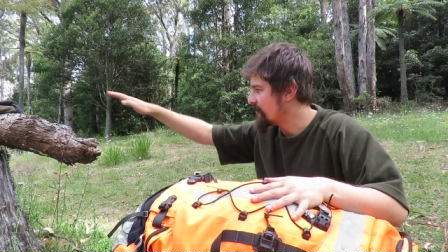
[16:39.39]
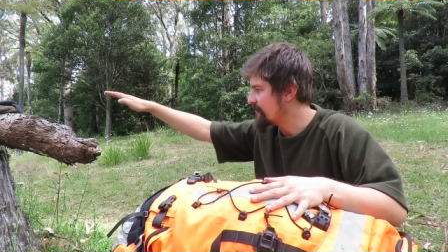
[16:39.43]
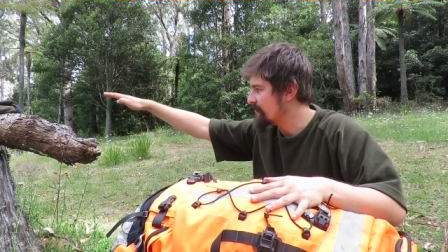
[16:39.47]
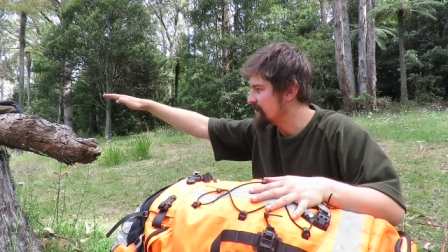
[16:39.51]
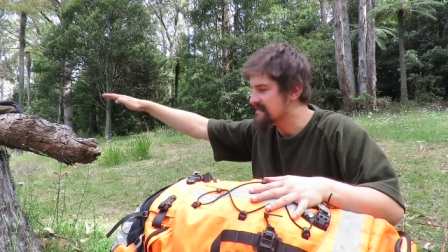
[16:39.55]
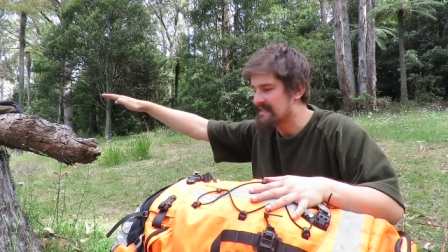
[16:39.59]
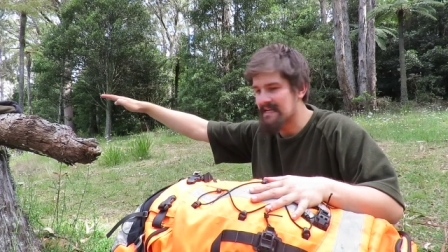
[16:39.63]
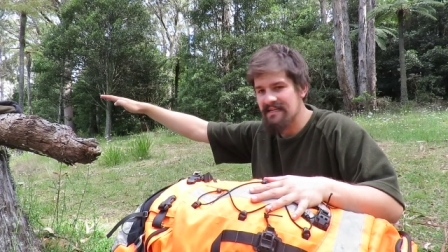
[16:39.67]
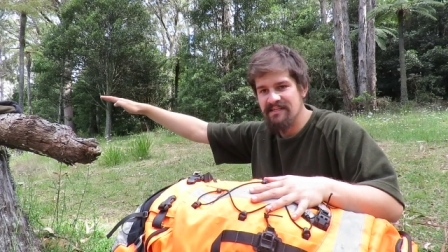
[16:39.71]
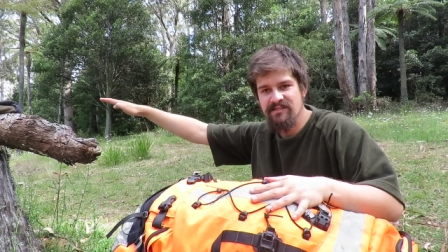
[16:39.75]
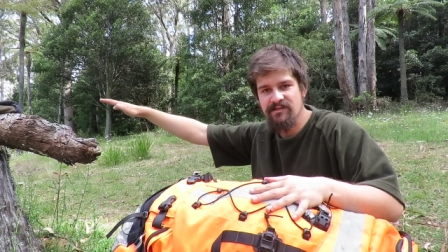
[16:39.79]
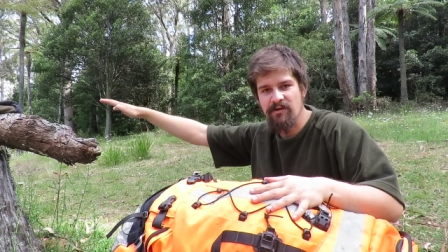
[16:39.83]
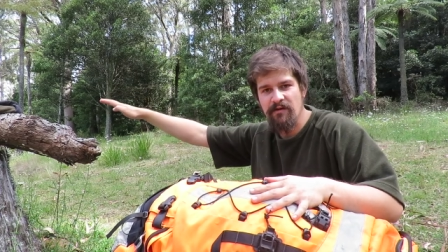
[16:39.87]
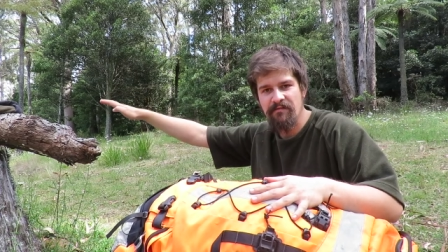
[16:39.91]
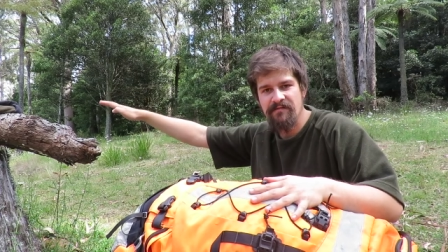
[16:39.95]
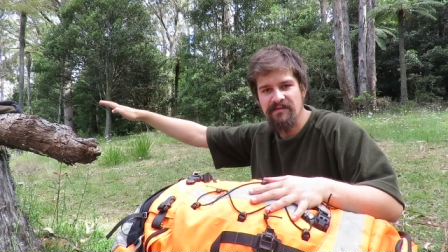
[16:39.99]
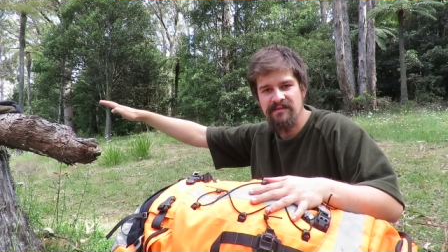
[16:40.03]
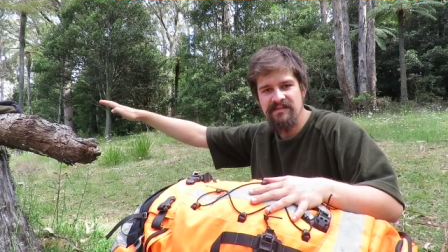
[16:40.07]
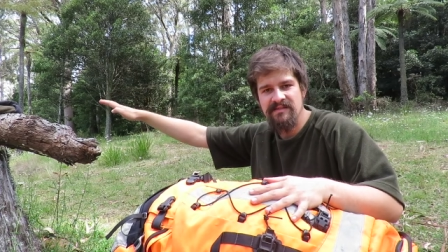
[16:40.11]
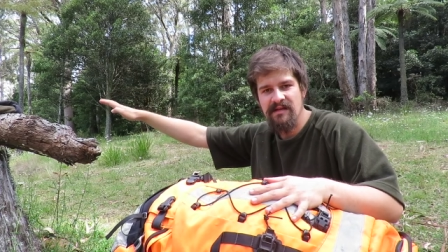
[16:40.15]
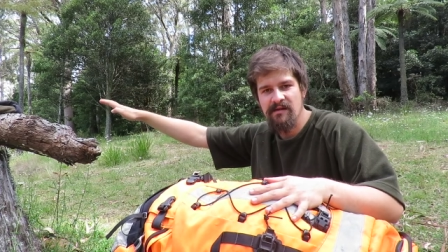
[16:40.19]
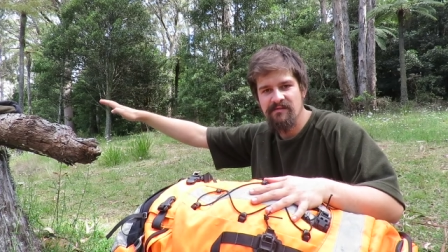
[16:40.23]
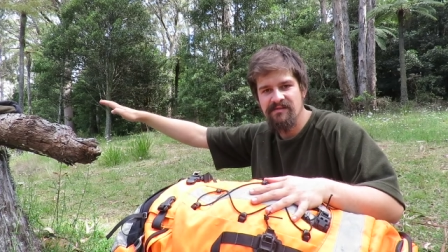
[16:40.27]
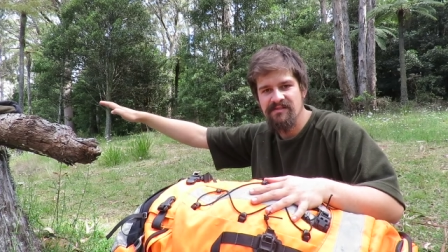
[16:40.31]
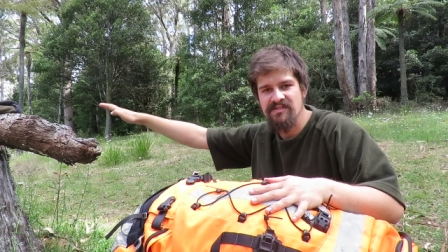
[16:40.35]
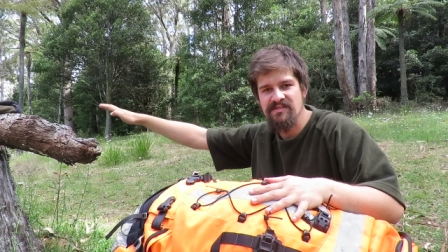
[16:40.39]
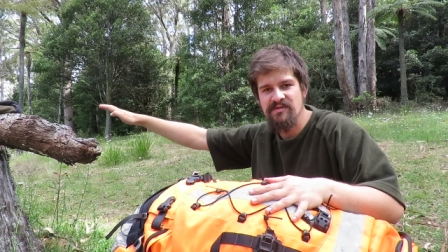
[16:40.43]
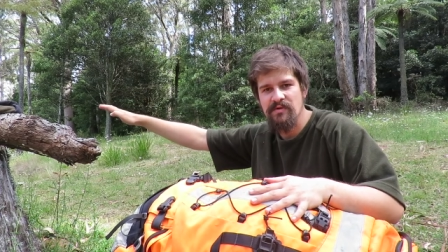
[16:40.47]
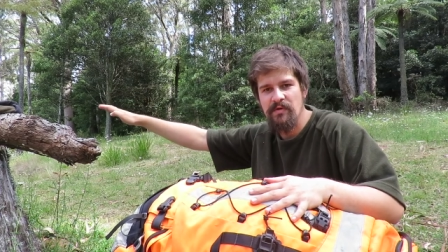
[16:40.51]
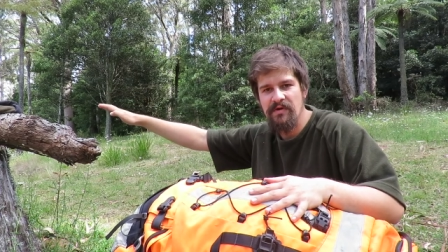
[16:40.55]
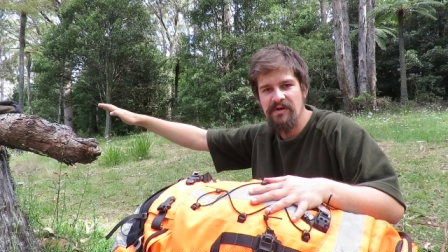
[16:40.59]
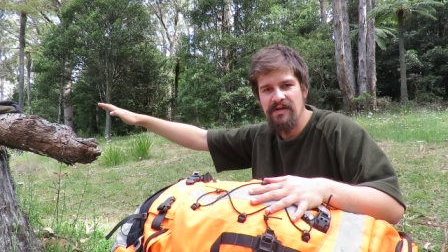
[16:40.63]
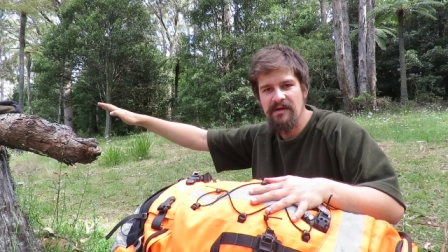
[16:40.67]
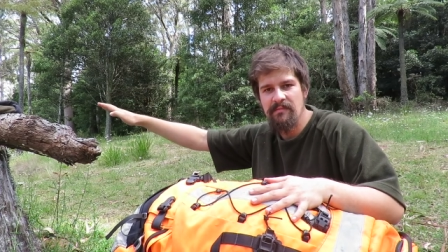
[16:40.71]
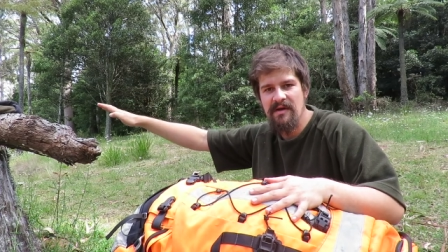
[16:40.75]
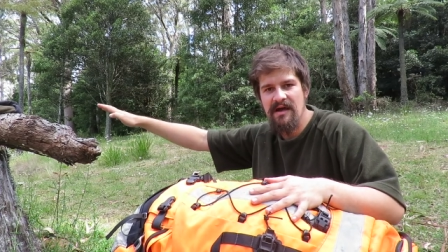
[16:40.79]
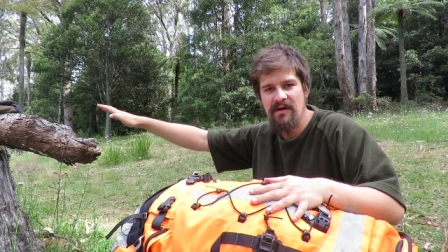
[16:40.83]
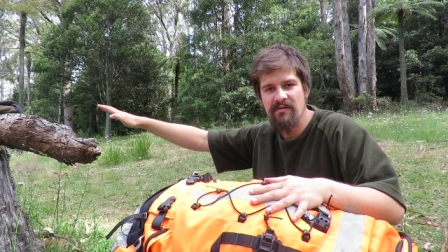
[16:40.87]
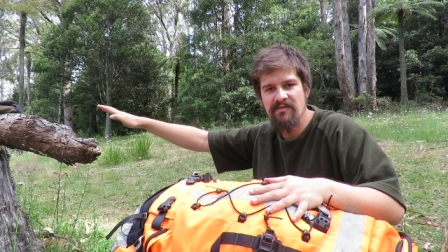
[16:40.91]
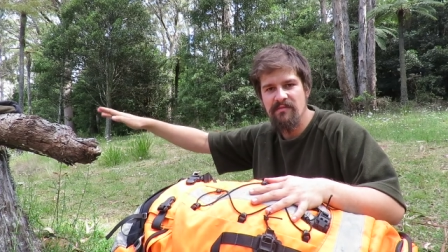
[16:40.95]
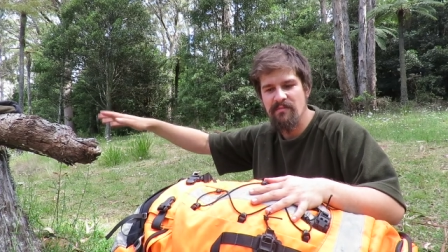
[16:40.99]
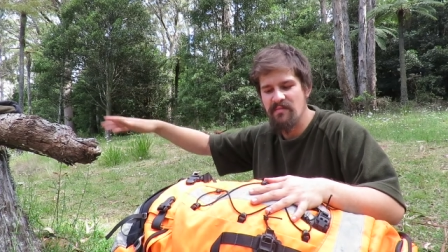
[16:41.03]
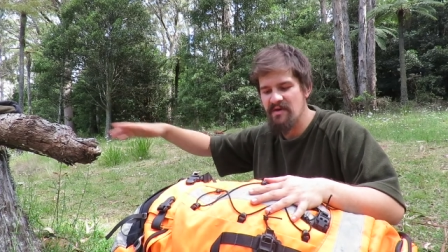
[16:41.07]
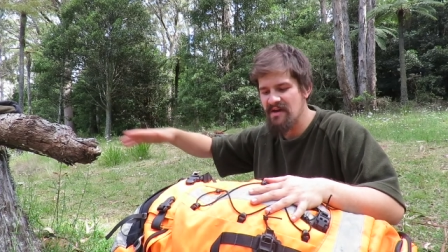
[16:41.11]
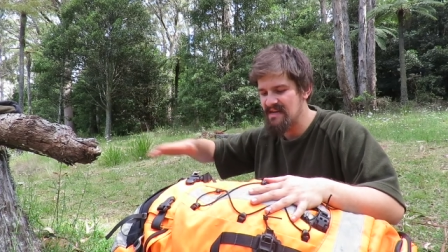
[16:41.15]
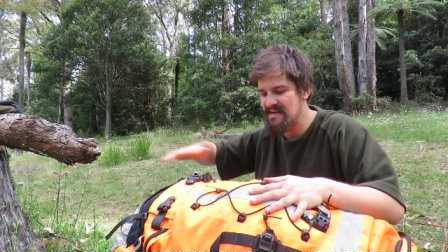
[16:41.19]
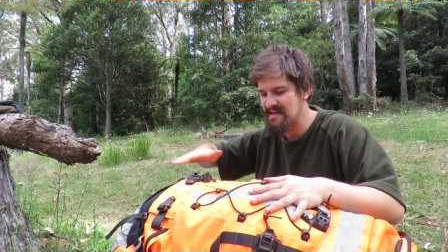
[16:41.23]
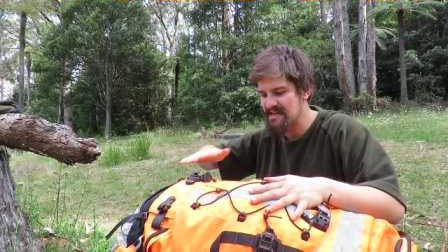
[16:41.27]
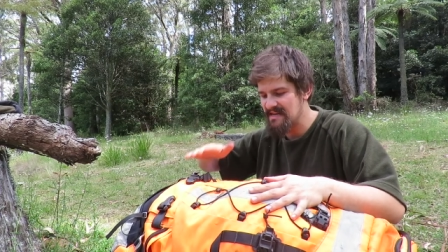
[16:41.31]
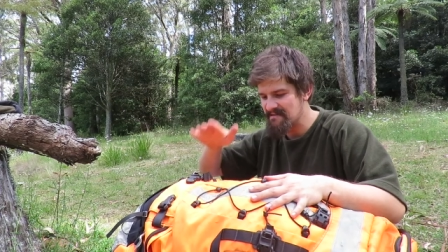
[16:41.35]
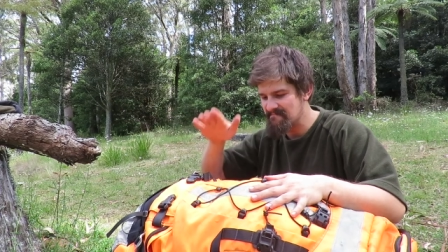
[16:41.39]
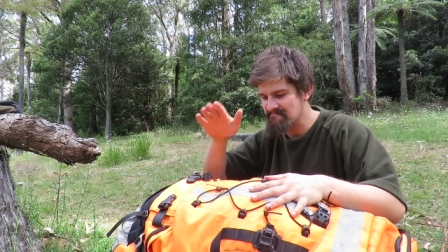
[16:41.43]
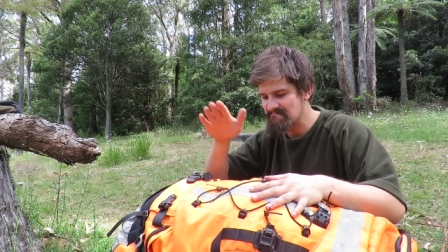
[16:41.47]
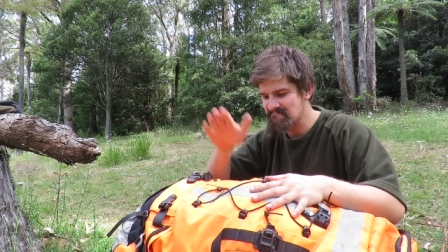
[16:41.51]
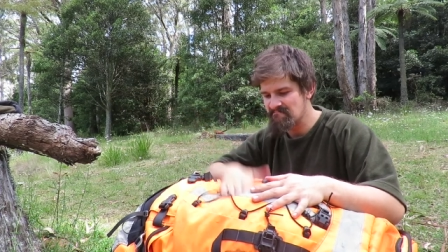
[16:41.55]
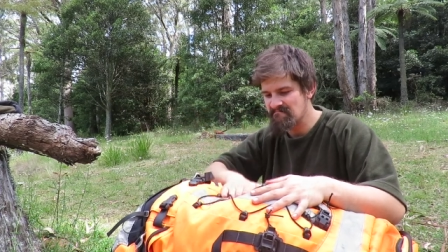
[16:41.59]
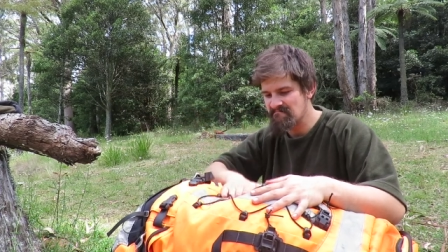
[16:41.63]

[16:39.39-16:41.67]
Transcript: offers that softness I was just talking about with the beanie.